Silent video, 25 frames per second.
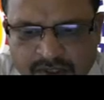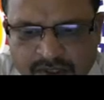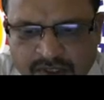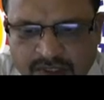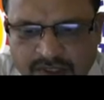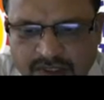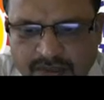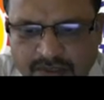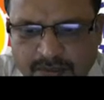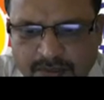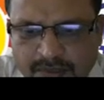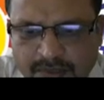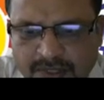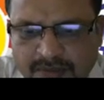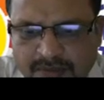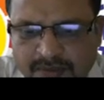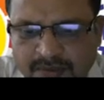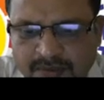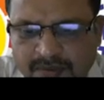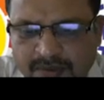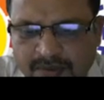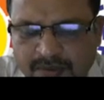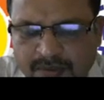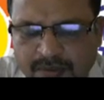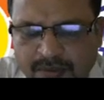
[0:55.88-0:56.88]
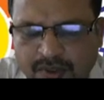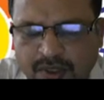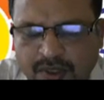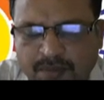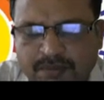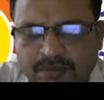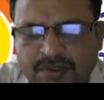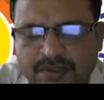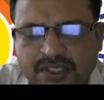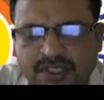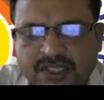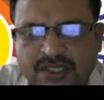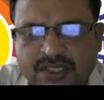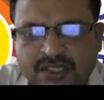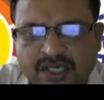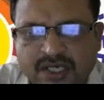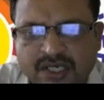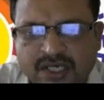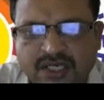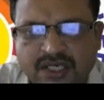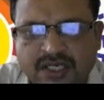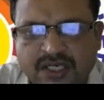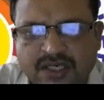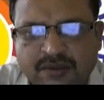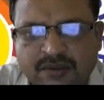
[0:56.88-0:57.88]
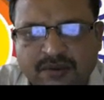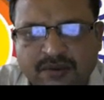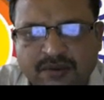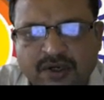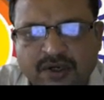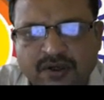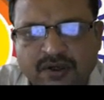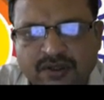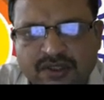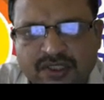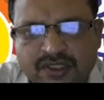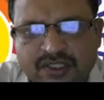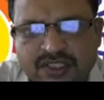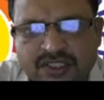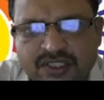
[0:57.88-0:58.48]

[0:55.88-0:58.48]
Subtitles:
The minimum number of teeth are required on the